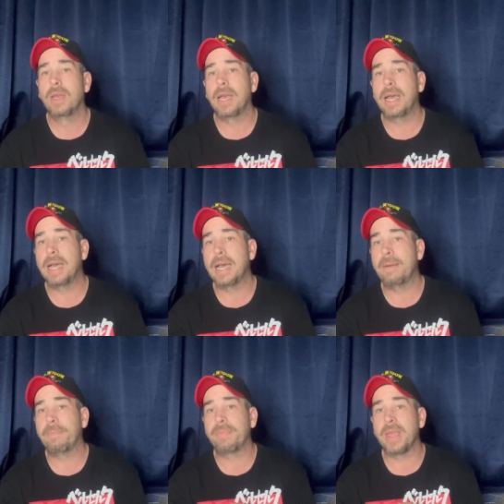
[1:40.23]

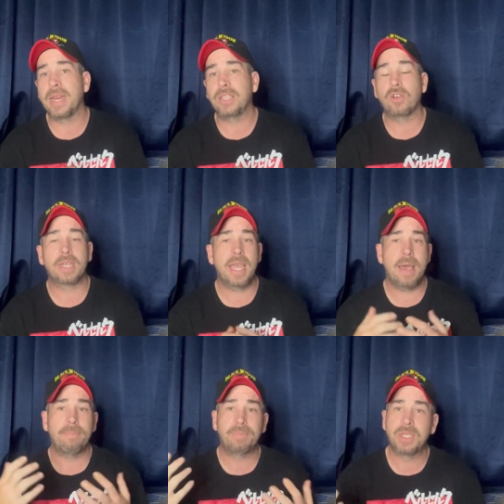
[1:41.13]
And he's like,
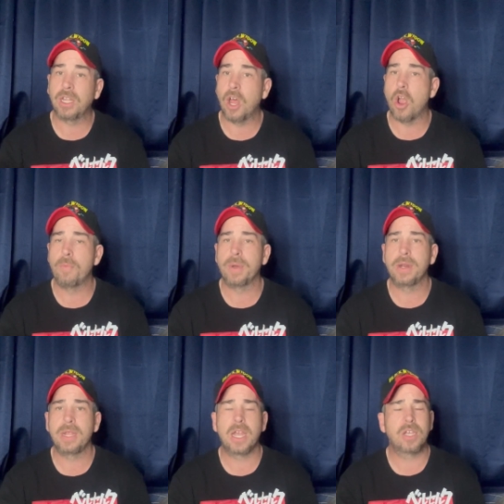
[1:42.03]
yep, still
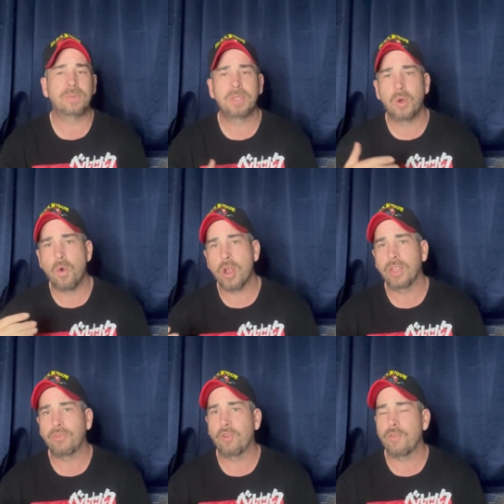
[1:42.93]
open. He goes, I'm still
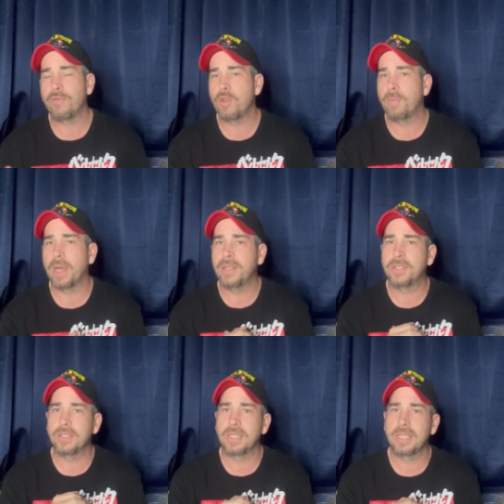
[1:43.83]
working through a few
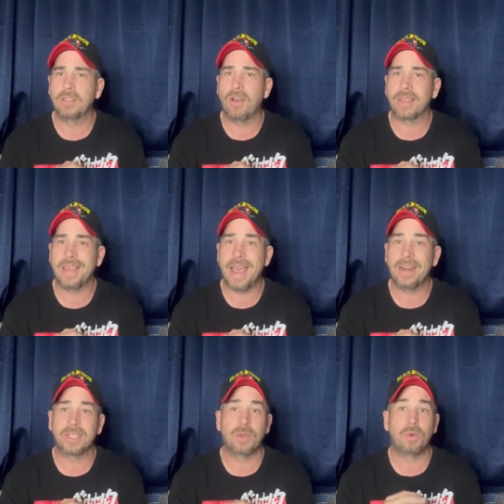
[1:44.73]
pieces and things like that.
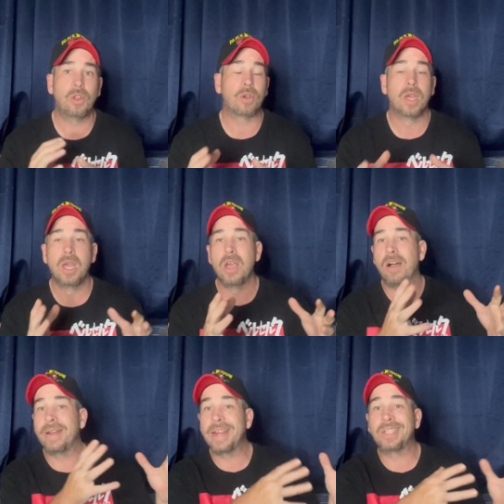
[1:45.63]
And I said, well, look,
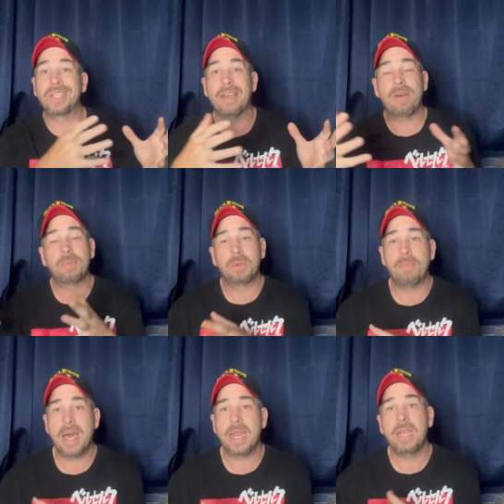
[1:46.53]
I need to save up some
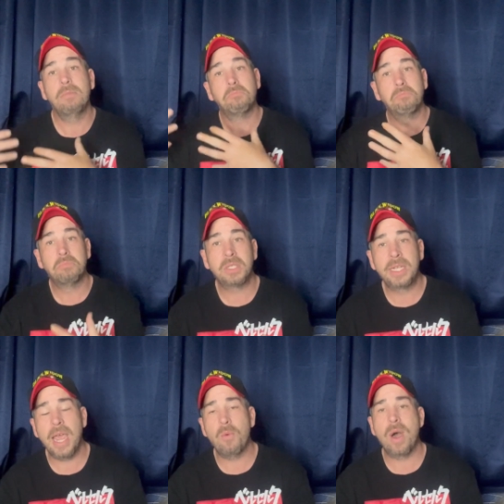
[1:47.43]
money to
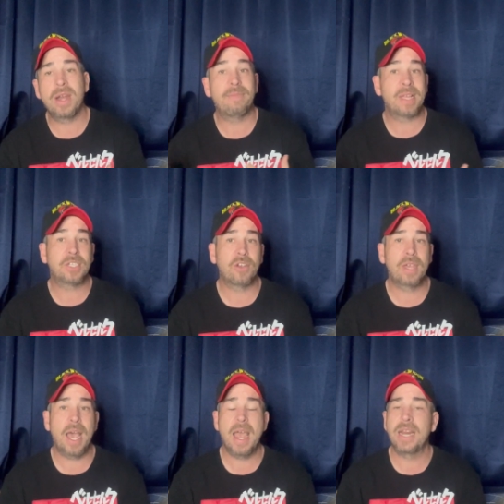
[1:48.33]
get one, if that's
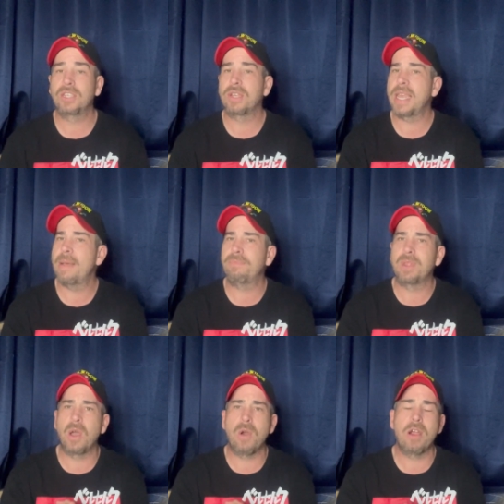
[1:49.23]
okay. And he's like, yep,
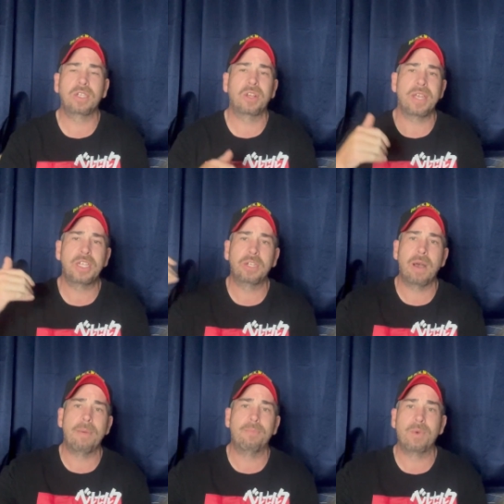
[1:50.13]
no worries. I'll hit you
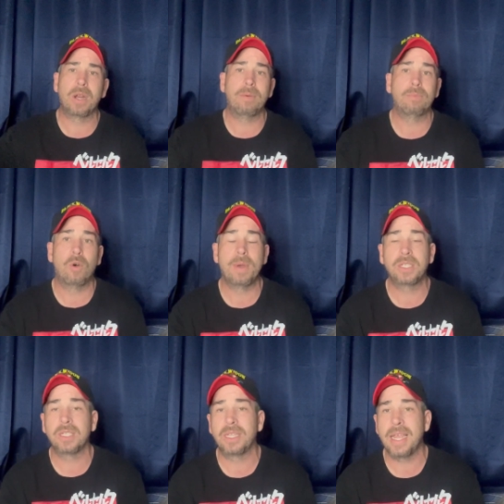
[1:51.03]
up when I'm
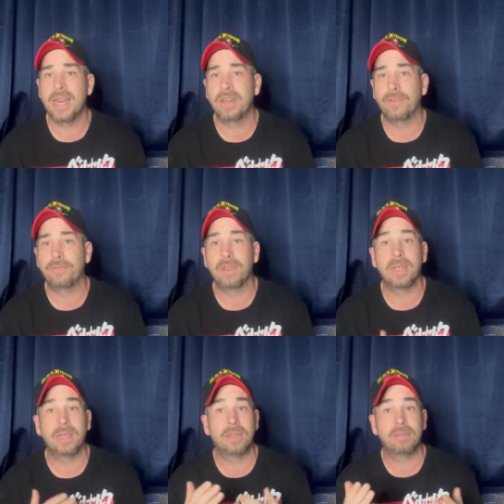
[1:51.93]
almost at the end of
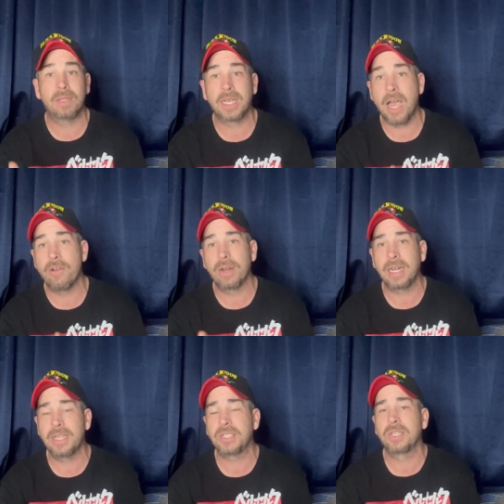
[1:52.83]
the current
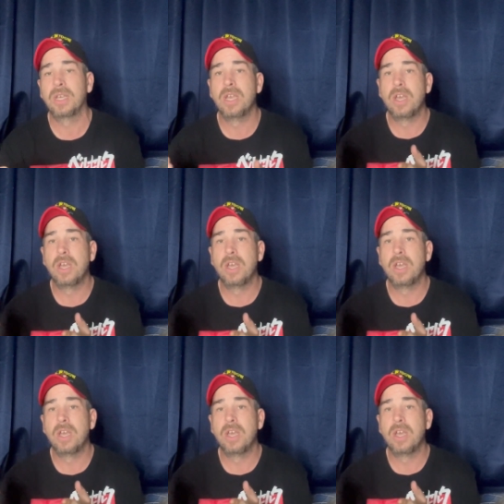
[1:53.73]
list.